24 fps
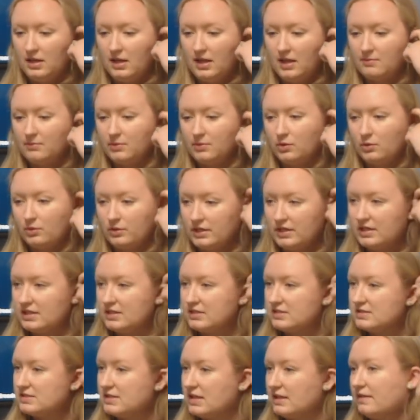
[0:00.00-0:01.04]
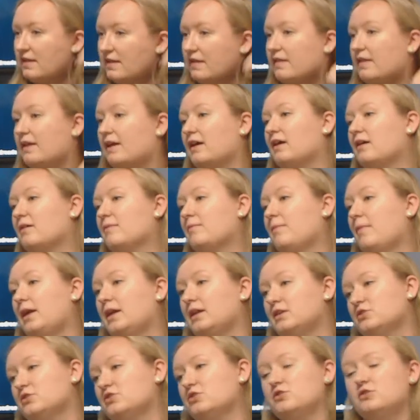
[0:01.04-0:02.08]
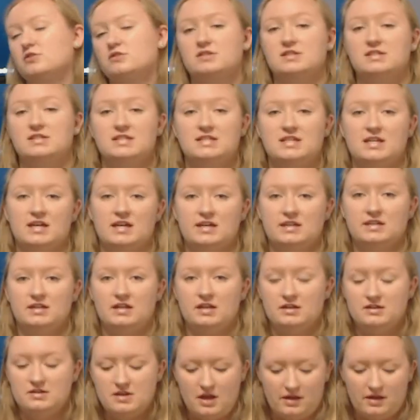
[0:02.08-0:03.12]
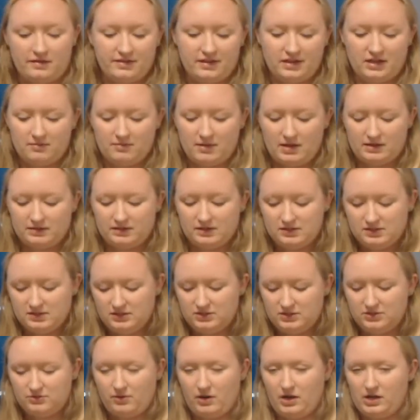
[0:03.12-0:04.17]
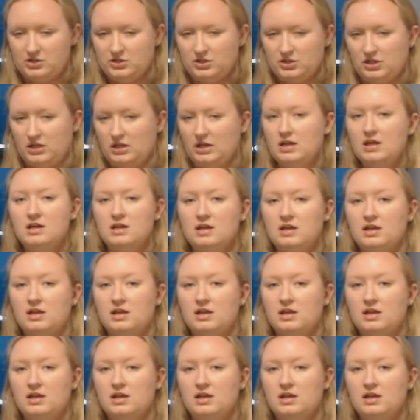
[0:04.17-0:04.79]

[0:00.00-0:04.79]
employees said that their managers did nothing about the situation,